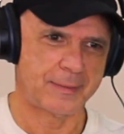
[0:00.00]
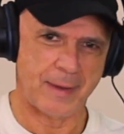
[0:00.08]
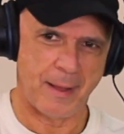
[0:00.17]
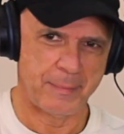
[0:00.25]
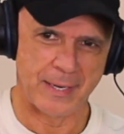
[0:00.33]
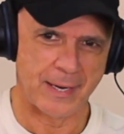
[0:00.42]

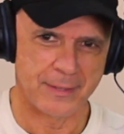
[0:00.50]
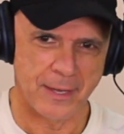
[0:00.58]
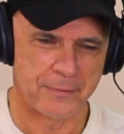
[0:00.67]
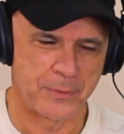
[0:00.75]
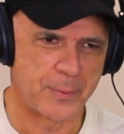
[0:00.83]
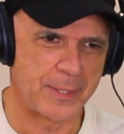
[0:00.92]
I mean, I
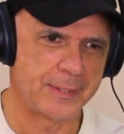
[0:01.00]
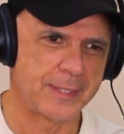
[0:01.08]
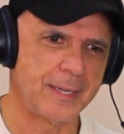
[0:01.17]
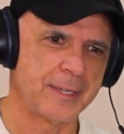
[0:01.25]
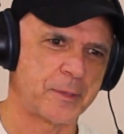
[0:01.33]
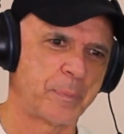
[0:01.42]
love new
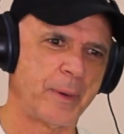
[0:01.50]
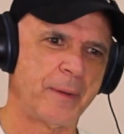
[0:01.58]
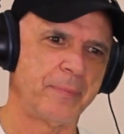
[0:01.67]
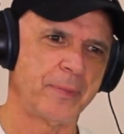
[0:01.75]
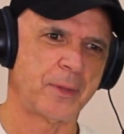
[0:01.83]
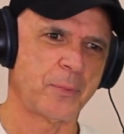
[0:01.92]
ideas,
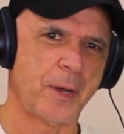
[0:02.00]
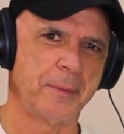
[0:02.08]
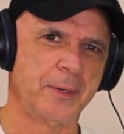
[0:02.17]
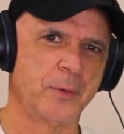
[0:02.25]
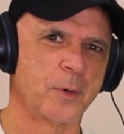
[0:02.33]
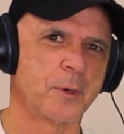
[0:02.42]
but the way
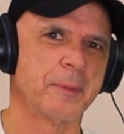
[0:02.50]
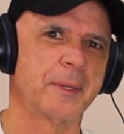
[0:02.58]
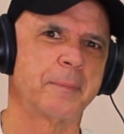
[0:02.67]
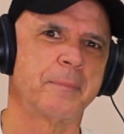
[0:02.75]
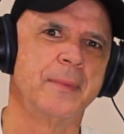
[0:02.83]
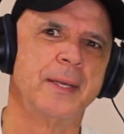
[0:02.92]
we
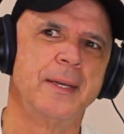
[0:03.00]
normally